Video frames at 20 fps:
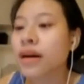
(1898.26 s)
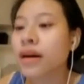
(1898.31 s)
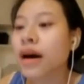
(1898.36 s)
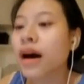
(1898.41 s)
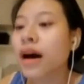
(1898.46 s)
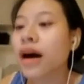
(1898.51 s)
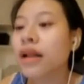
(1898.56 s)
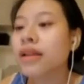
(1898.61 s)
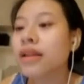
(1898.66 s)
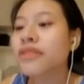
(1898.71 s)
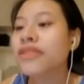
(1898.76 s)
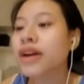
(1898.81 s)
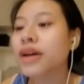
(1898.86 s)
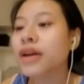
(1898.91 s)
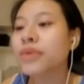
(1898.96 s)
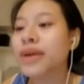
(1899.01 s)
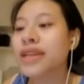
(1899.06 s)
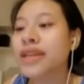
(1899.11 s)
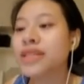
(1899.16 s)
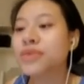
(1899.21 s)
All of our
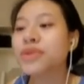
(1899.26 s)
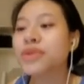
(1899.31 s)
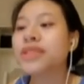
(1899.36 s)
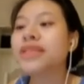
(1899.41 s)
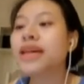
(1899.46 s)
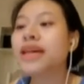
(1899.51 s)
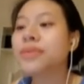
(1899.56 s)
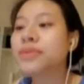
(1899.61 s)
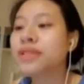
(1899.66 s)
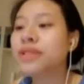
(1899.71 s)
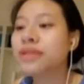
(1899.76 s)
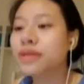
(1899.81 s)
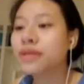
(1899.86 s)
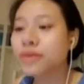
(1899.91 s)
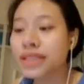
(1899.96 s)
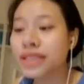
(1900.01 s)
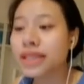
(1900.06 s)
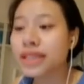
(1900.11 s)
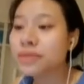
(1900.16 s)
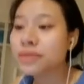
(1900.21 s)
waste we
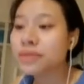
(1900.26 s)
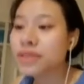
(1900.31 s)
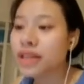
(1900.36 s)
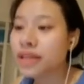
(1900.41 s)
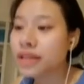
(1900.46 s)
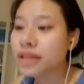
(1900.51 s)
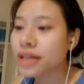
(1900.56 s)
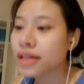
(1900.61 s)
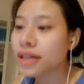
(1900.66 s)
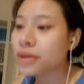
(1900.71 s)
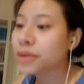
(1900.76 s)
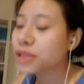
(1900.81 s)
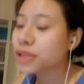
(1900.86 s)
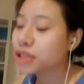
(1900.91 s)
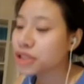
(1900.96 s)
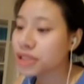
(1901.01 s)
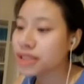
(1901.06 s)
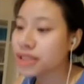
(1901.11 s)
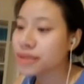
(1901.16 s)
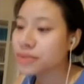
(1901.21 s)
dumped on her, which
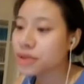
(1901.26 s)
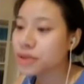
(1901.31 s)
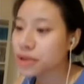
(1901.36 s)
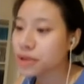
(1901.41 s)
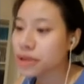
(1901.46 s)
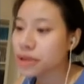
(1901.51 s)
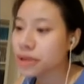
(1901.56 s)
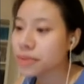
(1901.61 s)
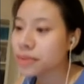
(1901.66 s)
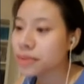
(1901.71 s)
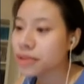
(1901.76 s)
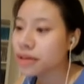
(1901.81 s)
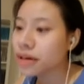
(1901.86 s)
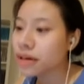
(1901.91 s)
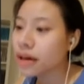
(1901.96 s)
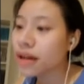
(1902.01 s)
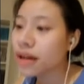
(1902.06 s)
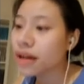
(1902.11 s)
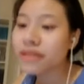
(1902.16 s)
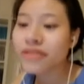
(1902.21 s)
she absorbed.
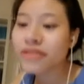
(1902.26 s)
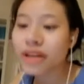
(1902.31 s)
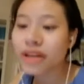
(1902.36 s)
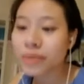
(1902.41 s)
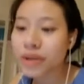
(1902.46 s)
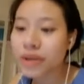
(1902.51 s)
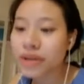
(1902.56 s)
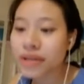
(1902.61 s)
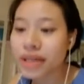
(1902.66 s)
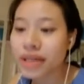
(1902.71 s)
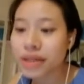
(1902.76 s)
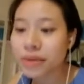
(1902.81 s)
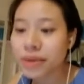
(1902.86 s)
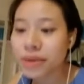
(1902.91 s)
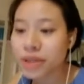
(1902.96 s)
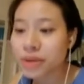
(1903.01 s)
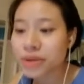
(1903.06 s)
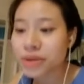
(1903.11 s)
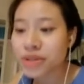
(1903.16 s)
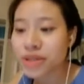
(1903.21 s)
All of our beauty, which
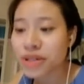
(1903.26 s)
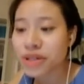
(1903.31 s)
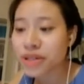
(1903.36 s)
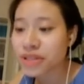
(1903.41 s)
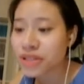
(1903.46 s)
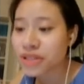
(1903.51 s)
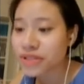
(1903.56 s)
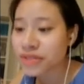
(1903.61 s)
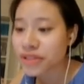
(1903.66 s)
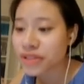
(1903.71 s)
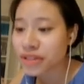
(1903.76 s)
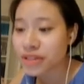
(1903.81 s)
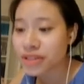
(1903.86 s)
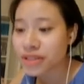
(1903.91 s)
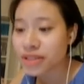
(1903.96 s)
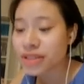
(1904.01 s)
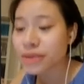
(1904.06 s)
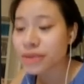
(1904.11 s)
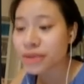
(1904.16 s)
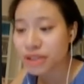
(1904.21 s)
was hers first
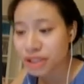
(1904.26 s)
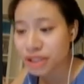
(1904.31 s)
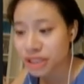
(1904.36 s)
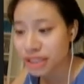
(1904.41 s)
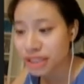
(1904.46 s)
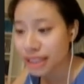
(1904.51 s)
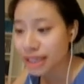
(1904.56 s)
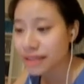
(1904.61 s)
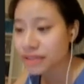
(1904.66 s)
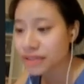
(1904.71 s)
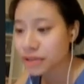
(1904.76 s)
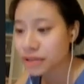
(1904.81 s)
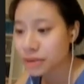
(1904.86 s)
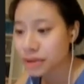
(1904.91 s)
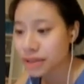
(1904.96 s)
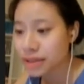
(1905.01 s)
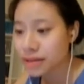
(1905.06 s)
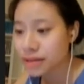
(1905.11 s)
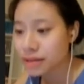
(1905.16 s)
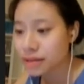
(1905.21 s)
and which she gave to
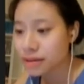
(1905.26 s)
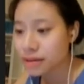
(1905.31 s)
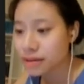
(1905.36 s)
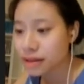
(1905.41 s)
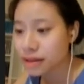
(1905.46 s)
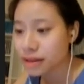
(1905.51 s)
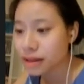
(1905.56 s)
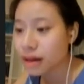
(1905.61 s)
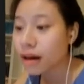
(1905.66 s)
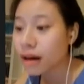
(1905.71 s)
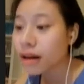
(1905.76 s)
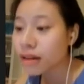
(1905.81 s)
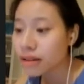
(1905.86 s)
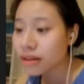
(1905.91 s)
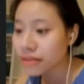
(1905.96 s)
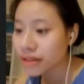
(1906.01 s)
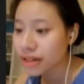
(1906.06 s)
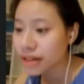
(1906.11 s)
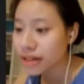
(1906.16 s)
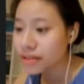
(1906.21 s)
us. All of
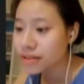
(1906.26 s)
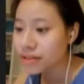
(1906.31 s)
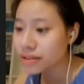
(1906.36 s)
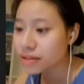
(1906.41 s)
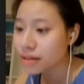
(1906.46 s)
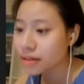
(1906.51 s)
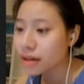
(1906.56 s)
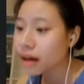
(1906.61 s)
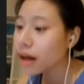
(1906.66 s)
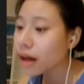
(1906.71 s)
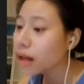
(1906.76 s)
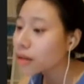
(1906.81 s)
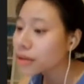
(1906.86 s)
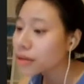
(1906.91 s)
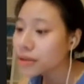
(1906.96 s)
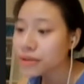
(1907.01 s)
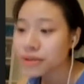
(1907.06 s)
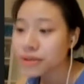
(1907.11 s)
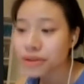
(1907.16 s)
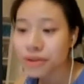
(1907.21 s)
us, all who
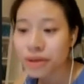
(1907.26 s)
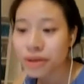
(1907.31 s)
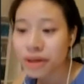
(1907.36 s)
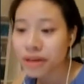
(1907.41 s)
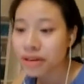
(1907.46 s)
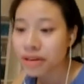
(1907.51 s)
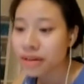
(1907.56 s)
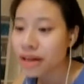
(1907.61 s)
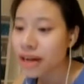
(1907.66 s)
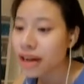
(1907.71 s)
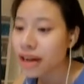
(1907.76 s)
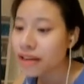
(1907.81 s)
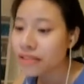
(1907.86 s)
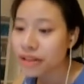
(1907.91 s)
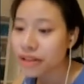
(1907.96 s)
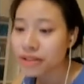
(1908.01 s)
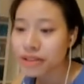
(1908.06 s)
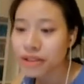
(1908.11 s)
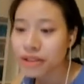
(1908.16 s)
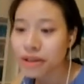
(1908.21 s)
knew her,
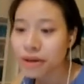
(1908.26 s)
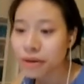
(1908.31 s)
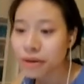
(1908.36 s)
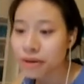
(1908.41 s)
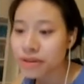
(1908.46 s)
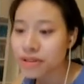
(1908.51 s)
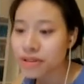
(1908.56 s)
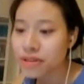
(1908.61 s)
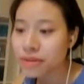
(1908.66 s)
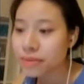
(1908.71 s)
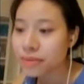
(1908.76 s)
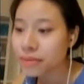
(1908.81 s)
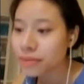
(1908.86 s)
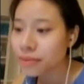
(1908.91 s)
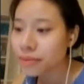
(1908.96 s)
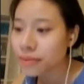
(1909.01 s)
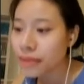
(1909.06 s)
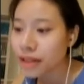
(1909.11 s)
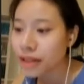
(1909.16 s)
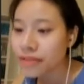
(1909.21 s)
felt
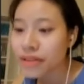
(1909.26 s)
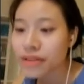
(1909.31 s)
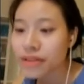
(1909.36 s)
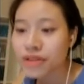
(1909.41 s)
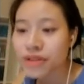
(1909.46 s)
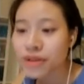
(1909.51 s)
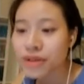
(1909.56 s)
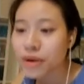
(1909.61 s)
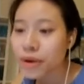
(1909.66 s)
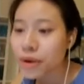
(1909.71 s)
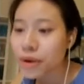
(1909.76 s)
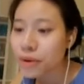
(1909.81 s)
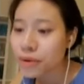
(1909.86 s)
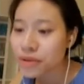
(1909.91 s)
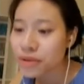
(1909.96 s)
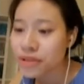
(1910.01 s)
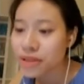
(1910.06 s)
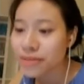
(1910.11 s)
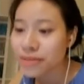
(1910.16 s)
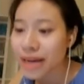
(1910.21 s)
so
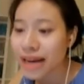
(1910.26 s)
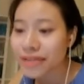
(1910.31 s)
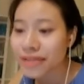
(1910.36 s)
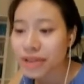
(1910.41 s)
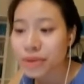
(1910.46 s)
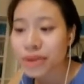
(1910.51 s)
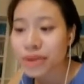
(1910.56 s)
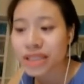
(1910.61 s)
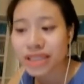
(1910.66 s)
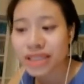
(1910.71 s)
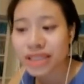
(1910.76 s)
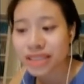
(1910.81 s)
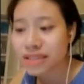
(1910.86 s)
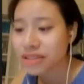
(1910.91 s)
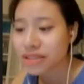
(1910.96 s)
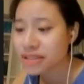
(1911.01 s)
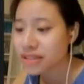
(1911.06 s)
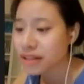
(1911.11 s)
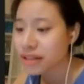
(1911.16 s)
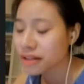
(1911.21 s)
wholesome after we cleaned
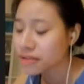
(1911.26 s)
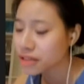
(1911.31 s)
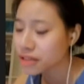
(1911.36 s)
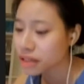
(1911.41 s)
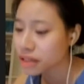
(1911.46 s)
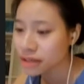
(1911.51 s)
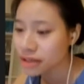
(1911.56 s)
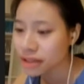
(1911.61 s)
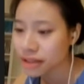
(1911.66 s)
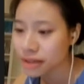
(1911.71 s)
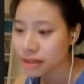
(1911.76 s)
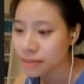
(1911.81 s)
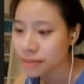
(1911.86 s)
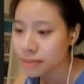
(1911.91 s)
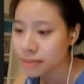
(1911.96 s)
ourselves on her.